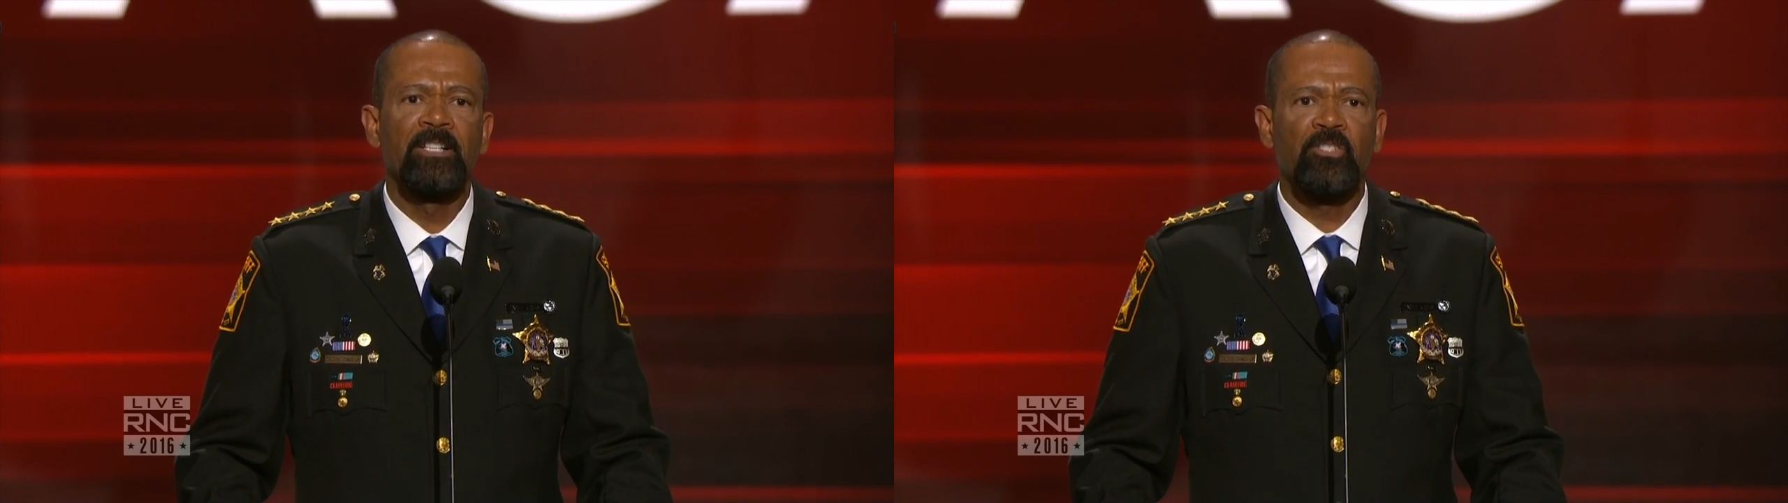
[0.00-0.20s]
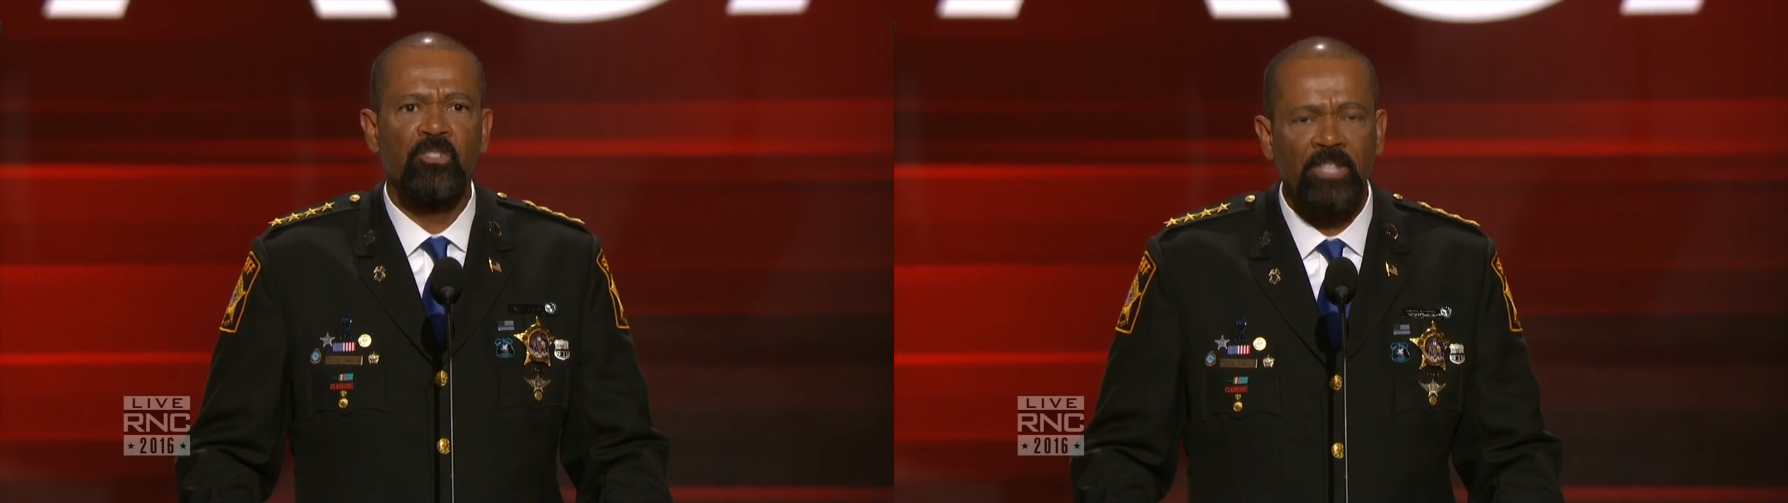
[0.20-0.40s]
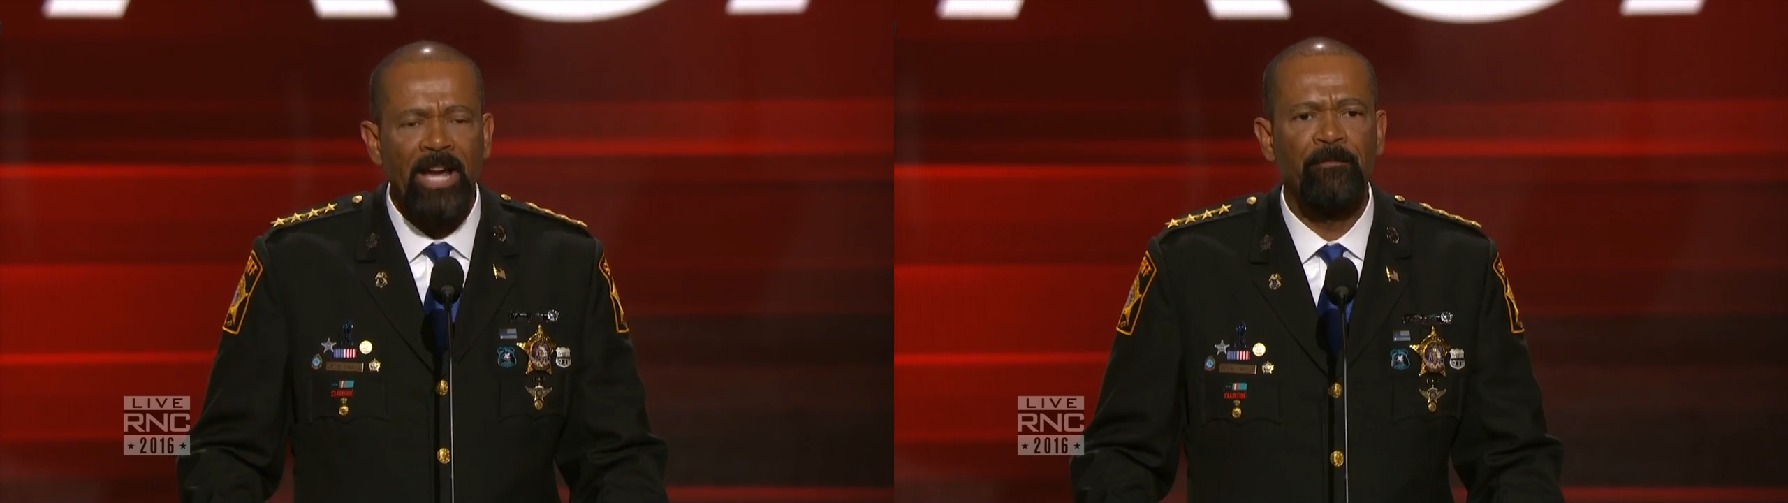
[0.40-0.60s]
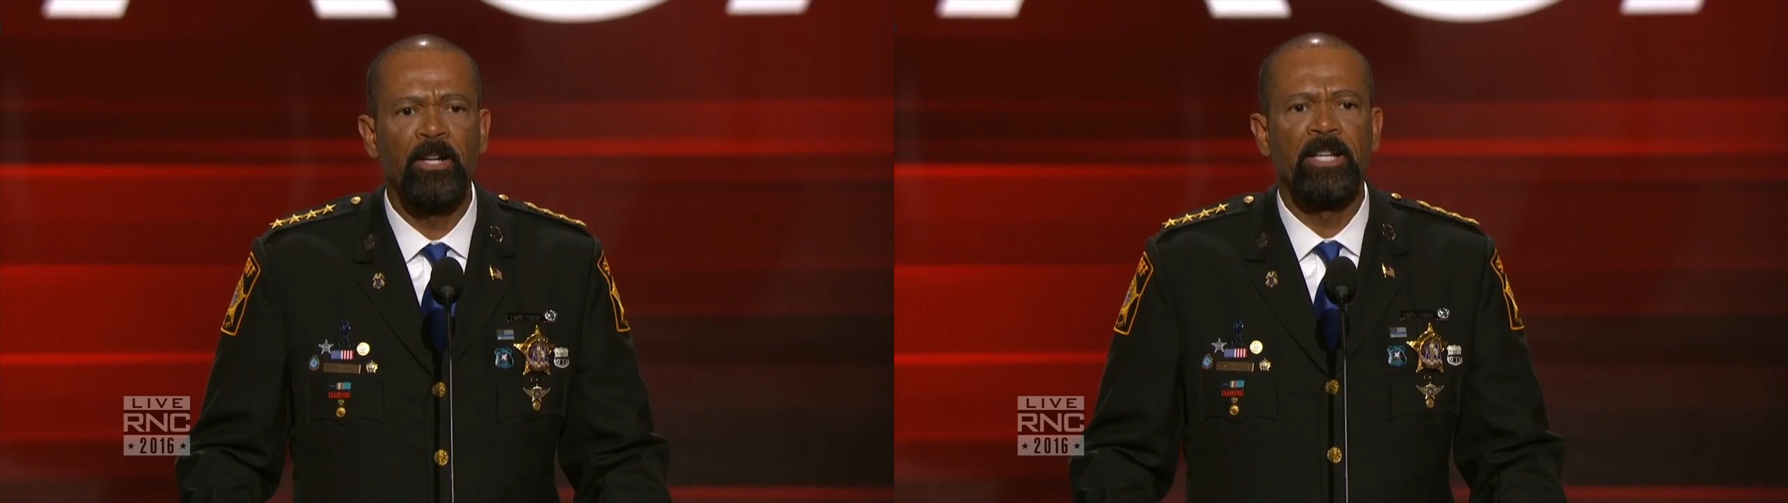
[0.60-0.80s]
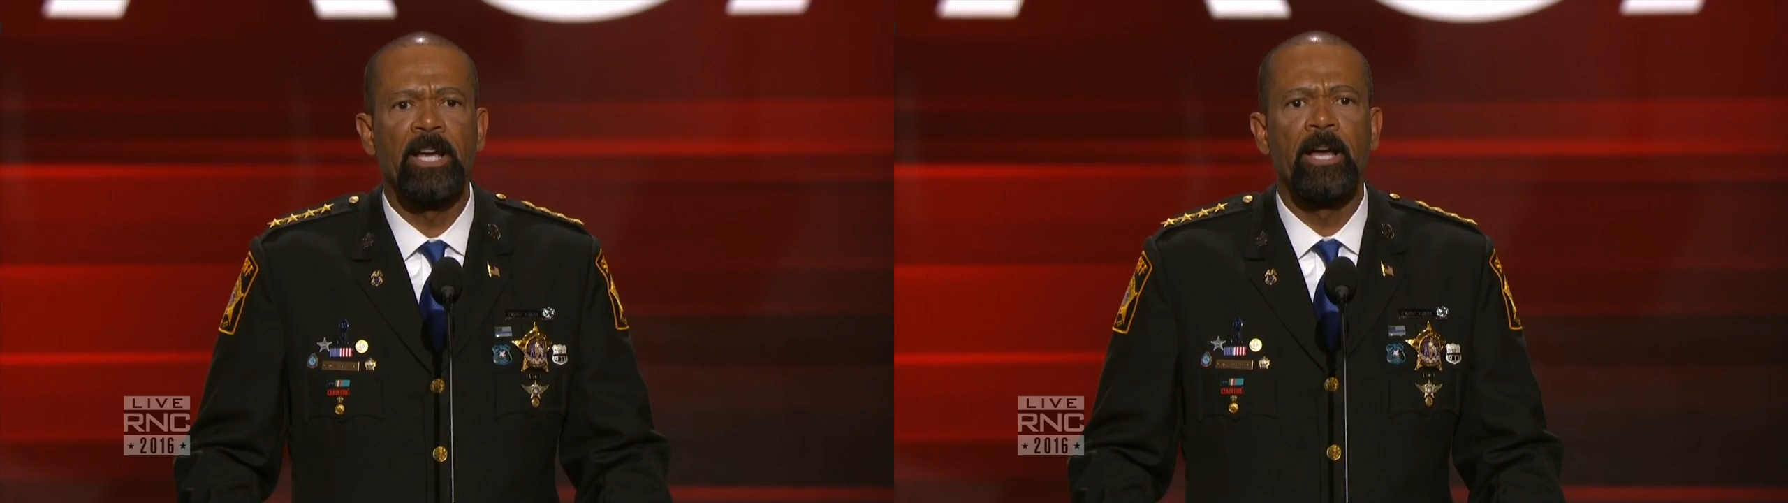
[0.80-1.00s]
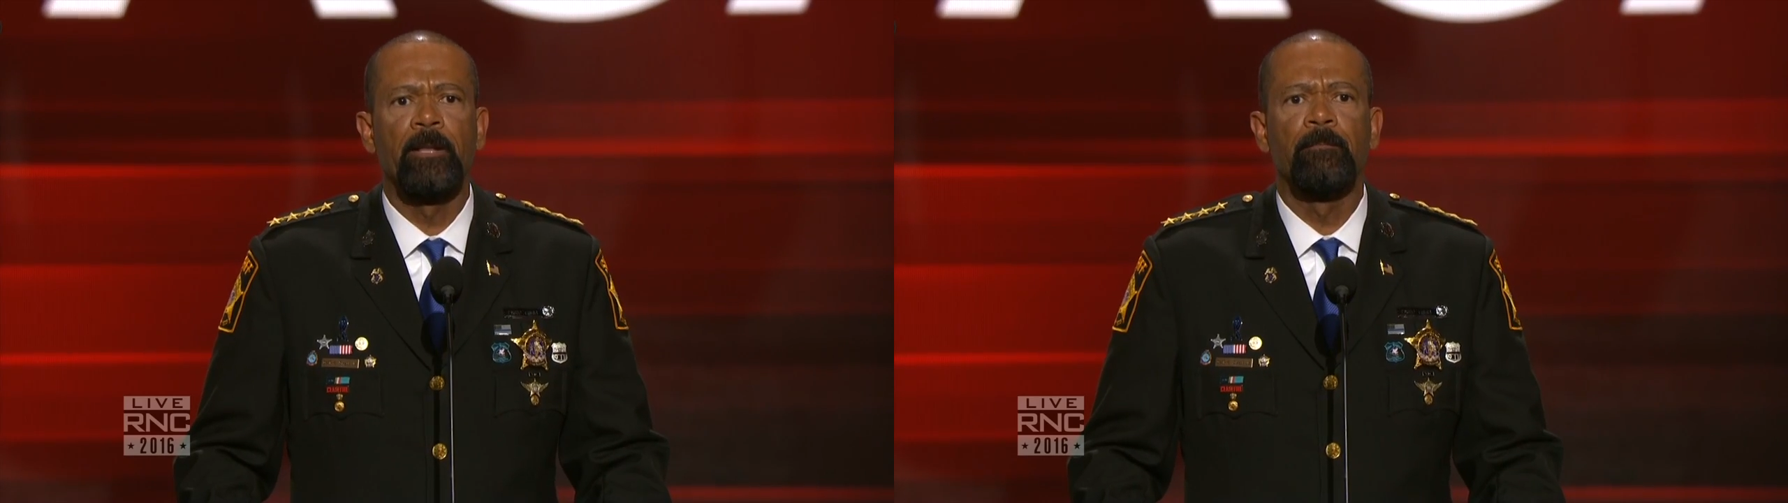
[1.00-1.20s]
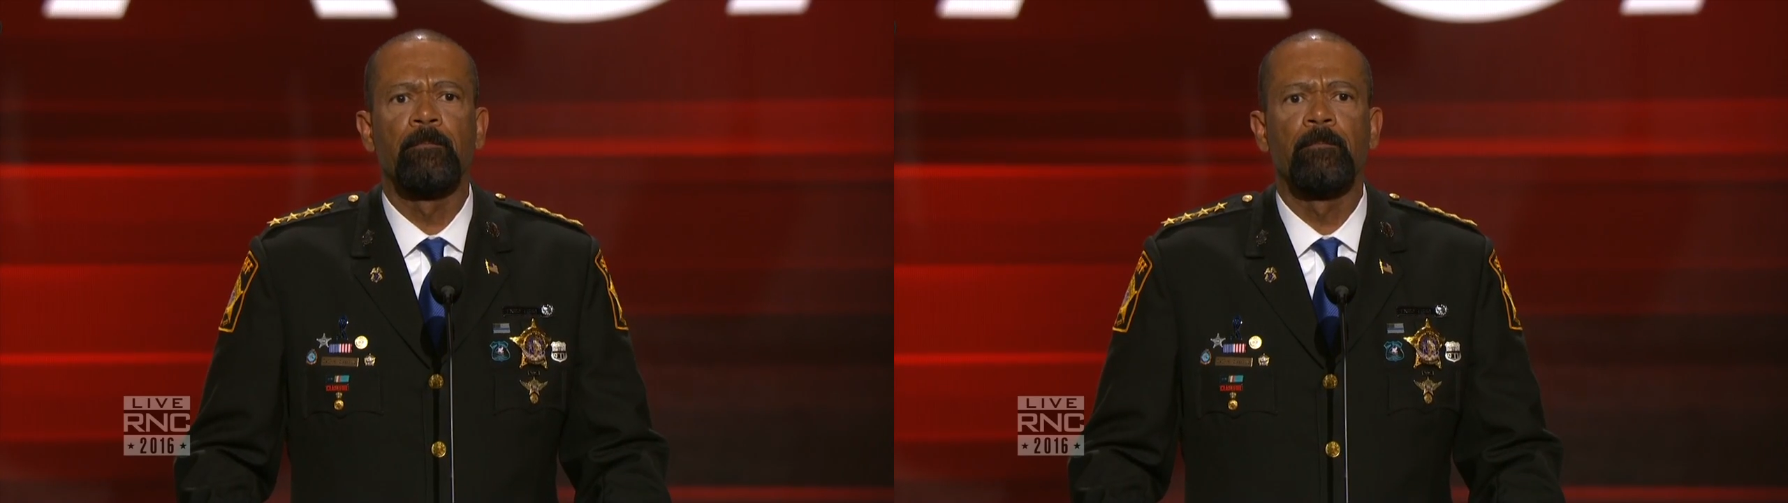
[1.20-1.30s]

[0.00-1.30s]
safe again.